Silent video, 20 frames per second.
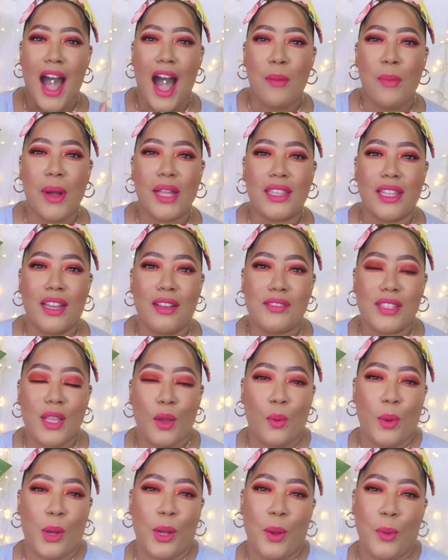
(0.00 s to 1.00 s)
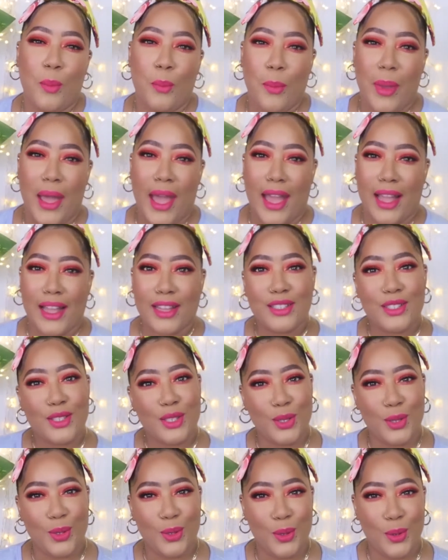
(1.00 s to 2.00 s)
my loves and welcome back
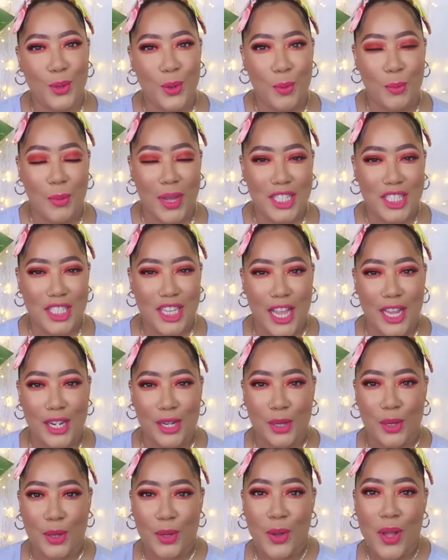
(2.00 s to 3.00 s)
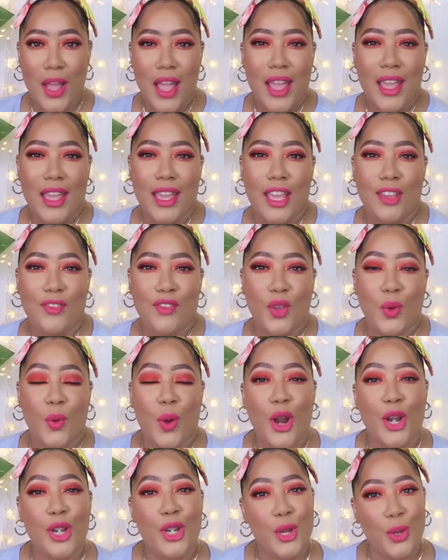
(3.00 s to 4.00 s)
to my channel. If you
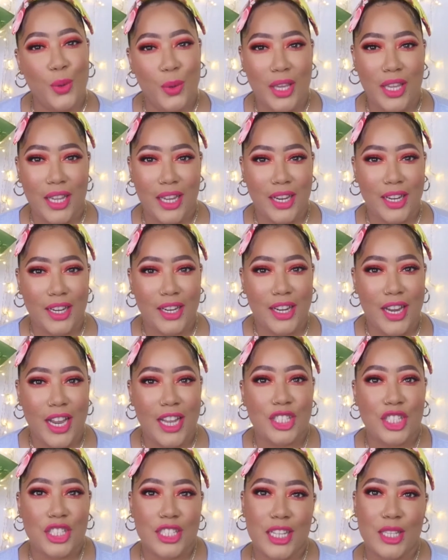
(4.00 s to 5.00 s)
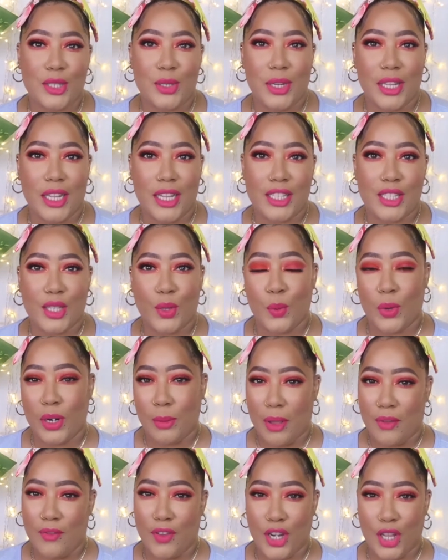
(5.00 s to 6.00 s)
are new here and just now tuning into one
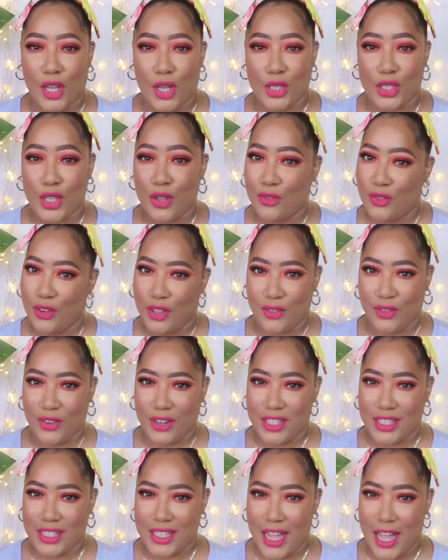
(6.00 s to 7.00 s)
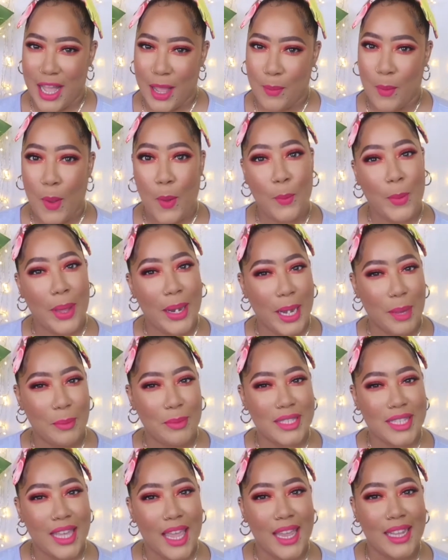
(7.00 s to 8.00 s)
of my videos for the first time, my name
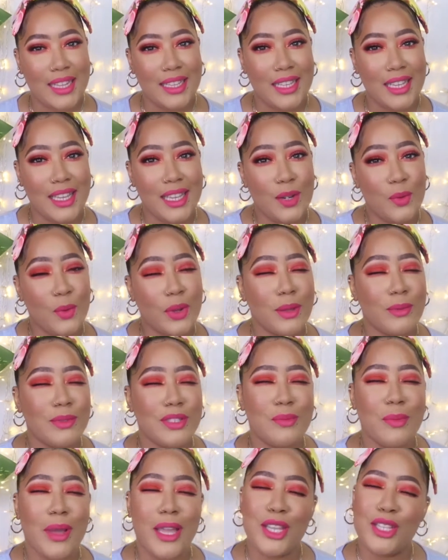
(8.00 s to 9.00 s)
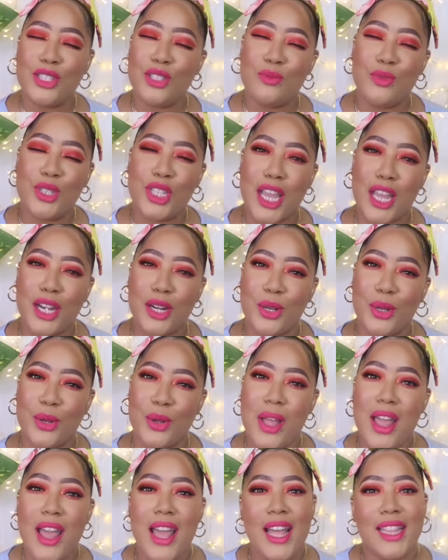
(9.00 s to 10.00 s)
is Kailey and welcome to my YouTube
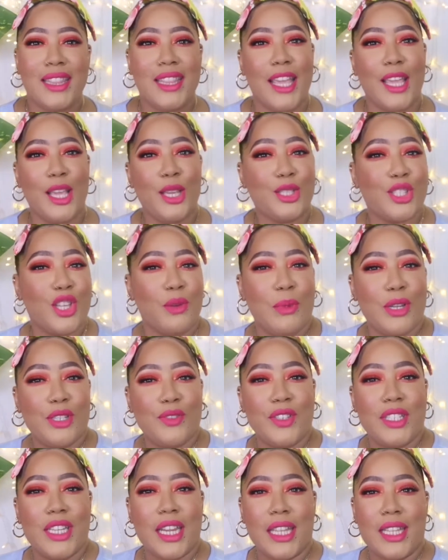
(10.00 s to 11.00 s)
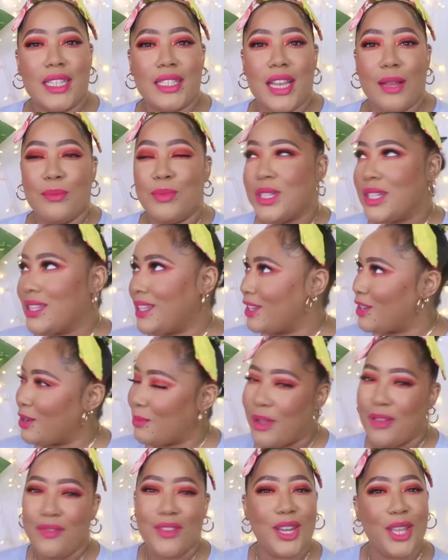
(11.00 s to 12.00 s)
channel. Thank you so much for taking the time to click
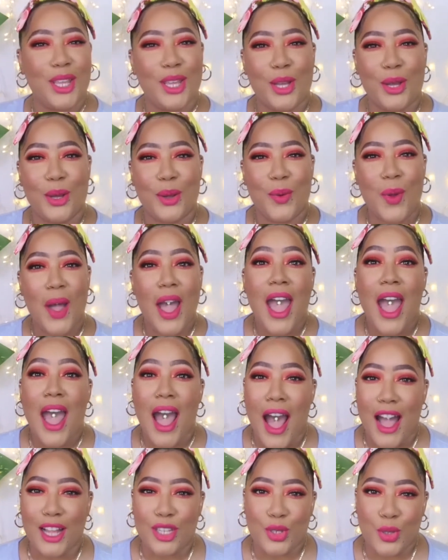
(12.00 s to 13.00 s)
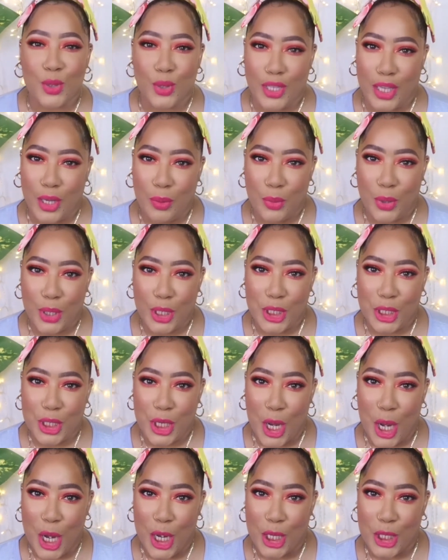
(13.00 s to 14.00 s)
on my video. I truly
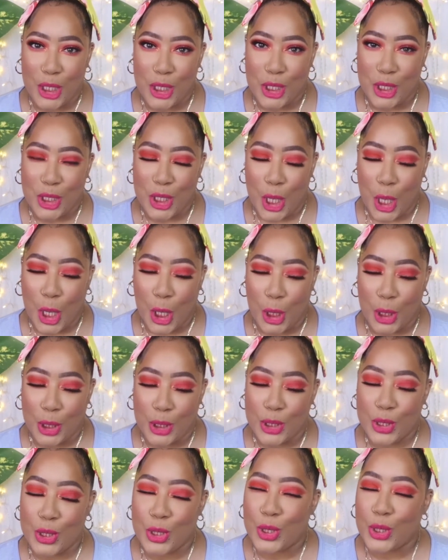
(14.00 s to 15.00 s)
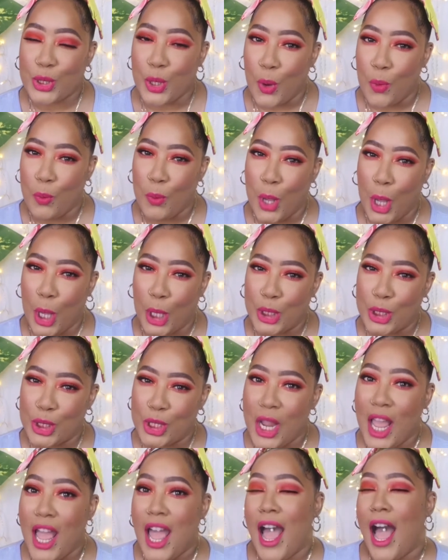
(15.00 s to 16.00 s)
appreciate it, sis, so
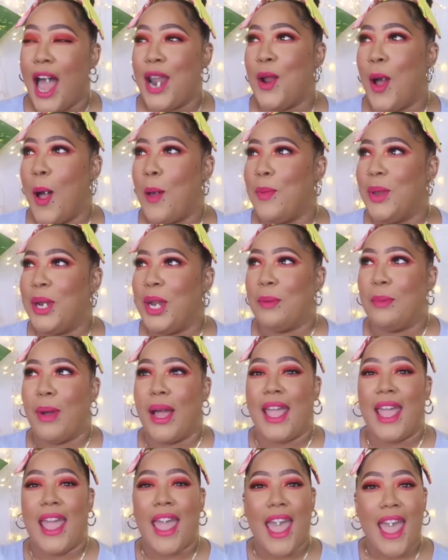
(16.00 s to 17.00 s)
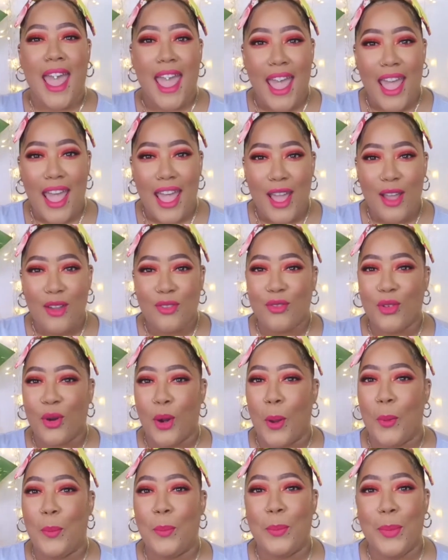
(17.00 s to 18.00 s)
much. I know I've been in my A
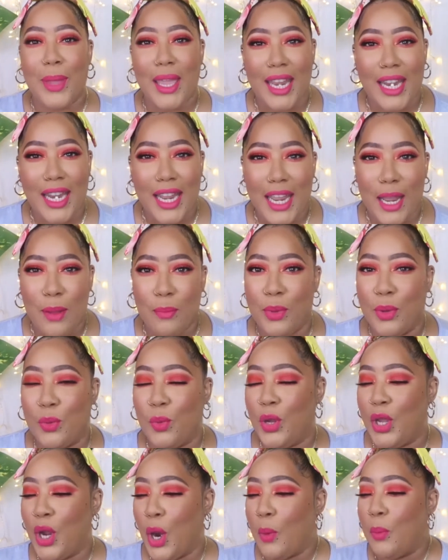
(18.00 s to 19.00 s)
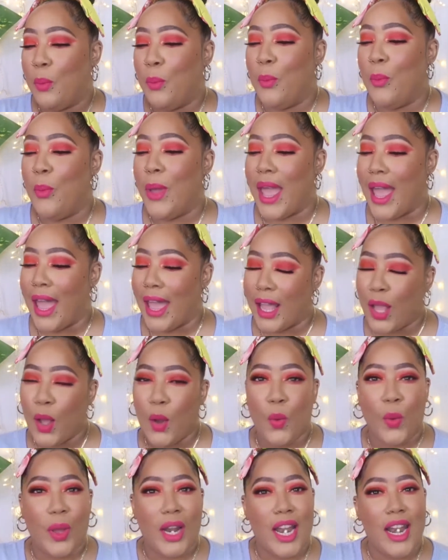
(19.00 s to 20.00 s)
for a minute, but we are back
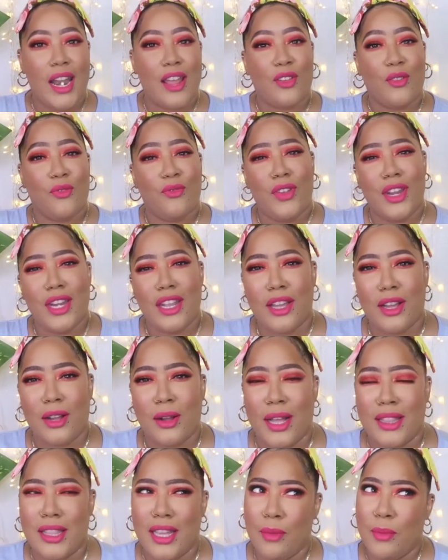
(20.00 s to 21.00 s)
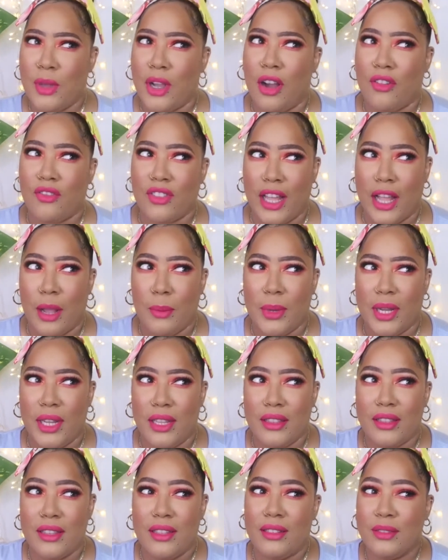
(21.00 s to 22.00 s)
with another video. I think I've been gone for like a
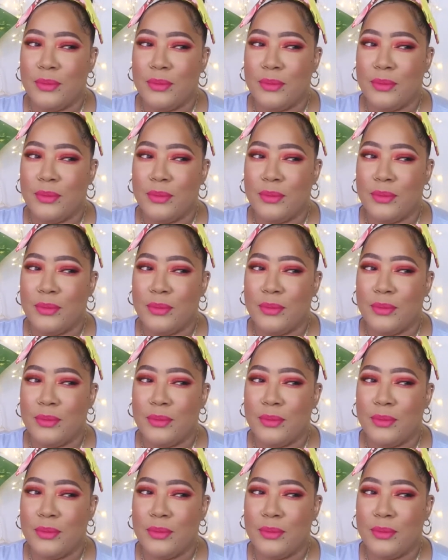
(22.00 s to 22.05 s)
month.